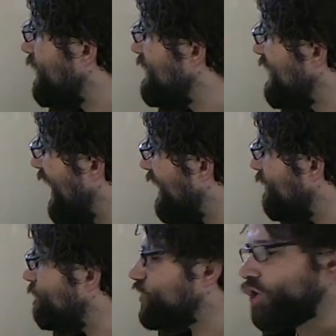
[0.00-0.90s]
a
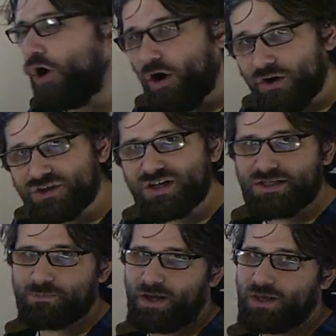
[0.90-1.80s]
negative charge
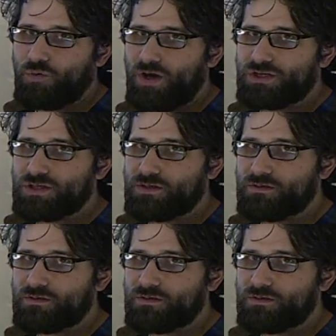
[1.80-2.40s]
into my equation.